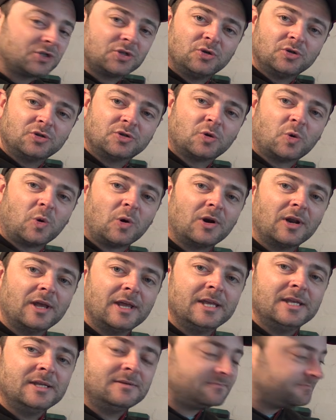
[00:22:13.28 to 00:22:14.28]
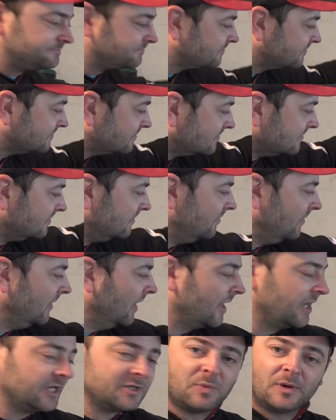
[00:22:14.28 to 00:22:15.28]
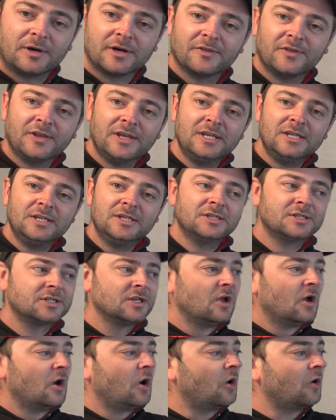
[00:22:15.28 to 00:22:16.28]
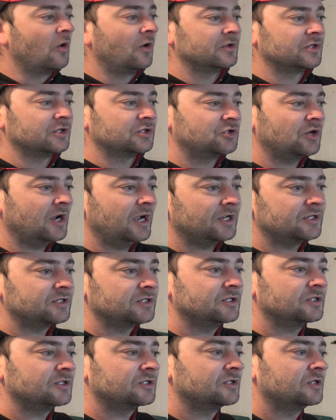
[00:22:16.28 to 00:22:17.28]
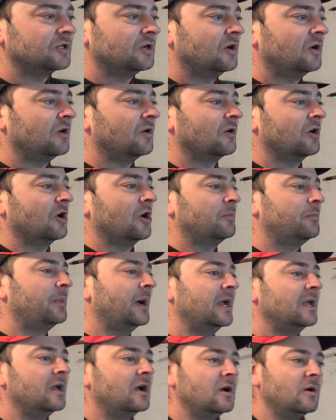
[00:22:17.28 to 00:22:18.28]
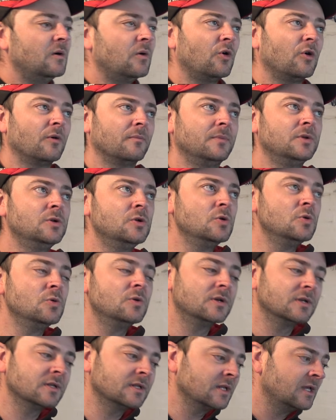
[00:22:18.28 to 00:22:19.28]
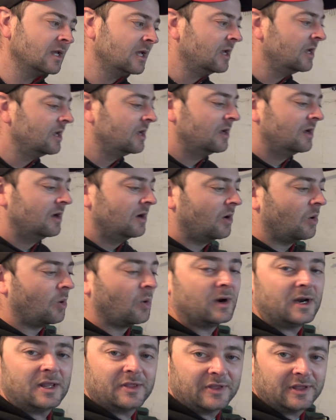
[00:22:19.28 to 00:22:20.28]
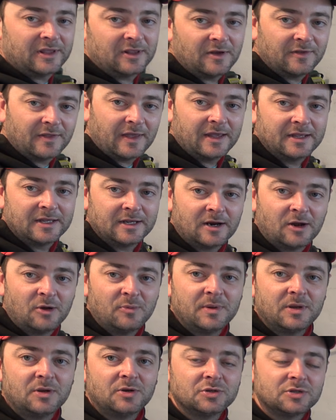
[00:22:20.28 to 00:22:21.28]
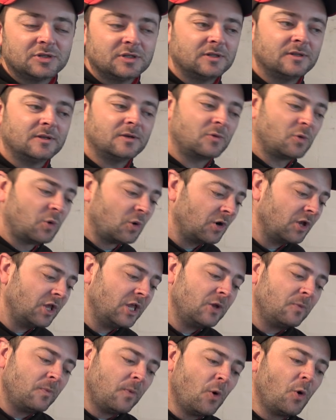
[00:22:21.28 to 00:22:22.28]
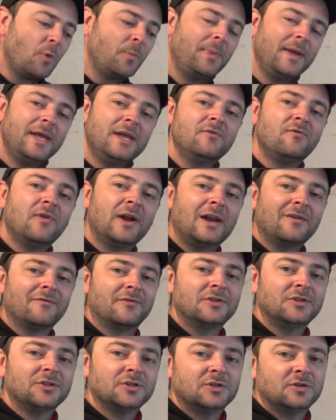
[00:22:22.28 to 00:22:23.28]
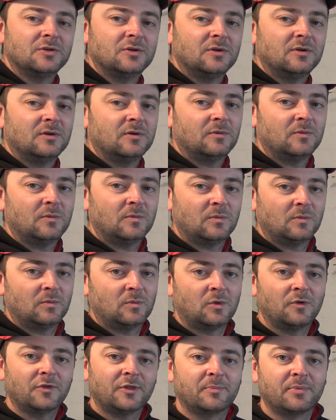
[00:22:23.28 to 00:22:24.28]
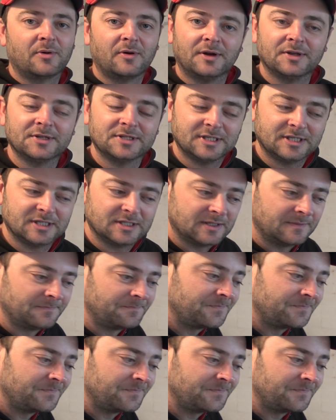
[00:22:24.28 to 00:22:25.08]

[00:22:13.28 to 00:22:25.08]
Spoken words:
good quality as one of these, or as a Traxxas, or a Hopwe, or a Mugen, or anything like that, because the quality will be relevant to what the price is.